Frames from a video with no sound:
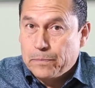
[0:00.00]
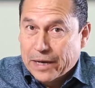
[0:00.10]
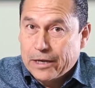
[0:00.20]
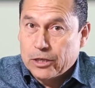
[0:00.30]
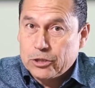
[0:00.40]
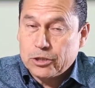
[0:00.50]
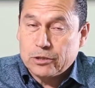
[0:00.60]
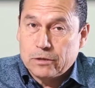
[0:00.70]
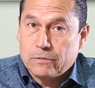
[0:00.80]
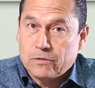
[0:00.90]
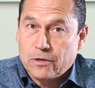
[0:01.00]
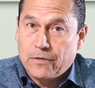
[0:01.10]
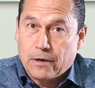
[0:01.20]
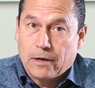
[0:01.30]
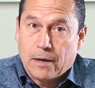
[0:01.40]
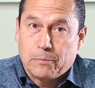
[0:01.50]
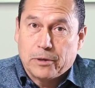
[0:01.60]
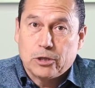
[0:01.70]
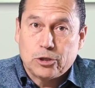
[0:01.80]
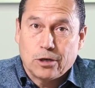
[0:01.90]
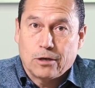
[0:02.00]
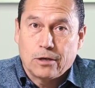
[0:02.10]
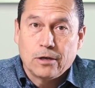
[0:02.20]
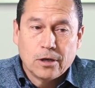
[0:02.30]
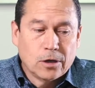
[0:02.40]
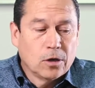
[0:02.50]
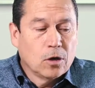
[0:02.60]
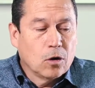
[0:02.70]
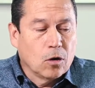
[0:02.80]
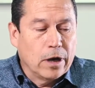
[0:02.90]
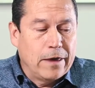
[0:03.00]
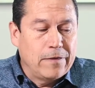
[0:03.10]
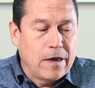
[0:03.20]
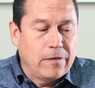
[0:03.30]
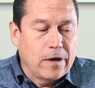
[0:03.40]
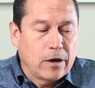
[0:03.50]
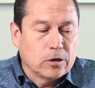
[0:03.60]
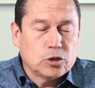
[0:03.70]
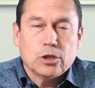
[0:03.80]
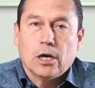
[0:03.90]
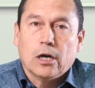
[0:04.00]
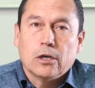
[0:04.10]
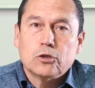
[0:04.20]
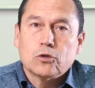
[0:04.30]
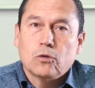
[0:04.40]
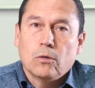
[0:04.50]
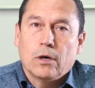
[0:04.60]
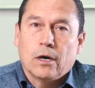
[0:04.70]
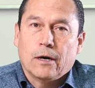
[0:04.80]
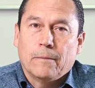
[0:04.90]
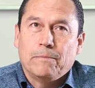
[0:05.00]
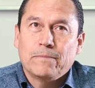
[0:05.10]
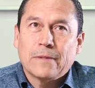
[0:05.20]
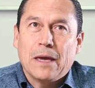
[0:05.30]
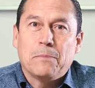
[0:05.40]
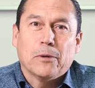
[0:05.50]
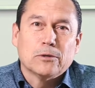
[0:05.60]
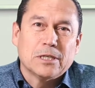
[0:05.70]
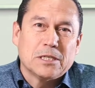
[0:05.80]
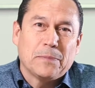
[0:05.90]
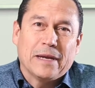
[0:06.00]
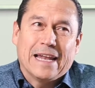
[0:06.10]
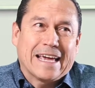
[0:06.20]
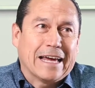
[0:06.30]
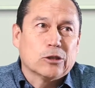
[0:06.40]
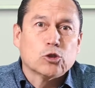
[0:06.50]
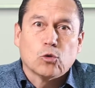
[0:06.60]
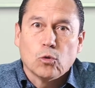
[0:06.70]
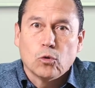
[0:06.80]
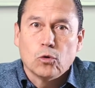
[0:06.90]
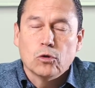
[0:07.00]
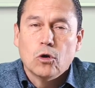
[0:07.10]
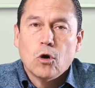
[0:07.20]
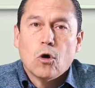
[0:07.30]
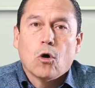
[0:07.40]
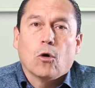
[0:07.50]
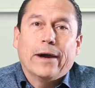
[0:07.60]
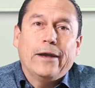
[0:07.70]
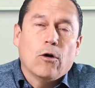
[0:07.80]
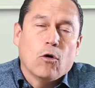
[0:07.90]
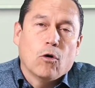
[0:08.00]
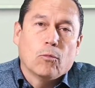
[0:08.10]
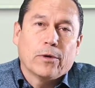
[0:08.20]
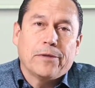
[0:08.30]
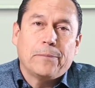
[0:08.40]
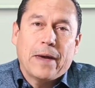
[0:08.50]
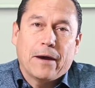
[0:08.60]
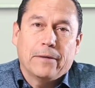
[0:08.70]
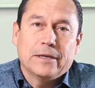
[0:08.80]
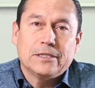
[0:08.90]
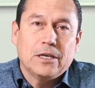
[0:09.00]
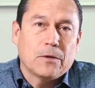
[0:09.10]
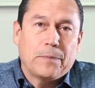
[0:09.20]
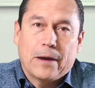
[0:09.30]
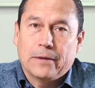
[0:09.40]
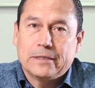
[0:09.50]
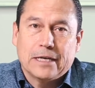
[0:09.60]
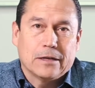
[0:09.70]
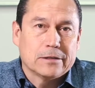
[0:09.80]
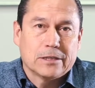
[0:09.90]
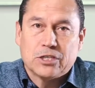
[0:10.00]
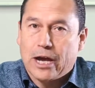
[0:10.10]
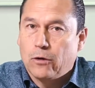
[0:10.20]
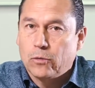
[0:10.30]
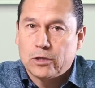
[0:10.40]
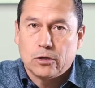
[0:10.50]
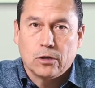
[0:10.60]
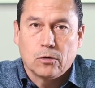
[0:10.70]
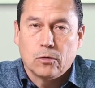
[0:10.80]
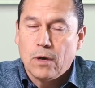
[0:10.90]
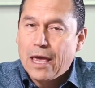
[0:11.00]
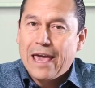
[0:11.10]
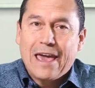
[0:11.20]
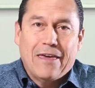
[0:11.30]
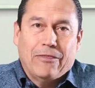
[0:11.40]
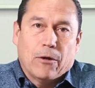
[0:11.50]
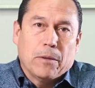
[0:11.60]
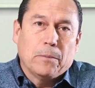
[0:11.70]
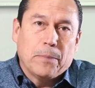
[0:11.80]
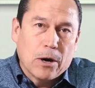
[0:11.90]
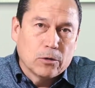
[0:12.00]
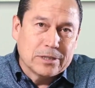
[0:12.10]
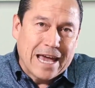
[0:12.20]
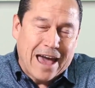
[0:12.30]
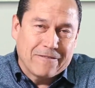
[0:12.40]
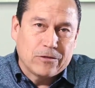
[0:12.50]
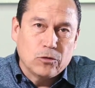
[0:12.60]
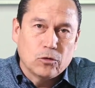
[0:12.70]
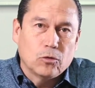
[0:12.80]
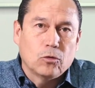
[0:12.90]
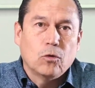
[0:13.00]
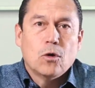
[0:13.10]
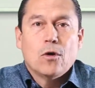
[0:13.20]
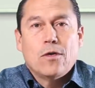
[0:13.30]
punished severely, I'm pretty sure. And then there's imposed discipline, like at a school or at home, where the parents, either parent tells the child what to do, and they're imposed. They have to do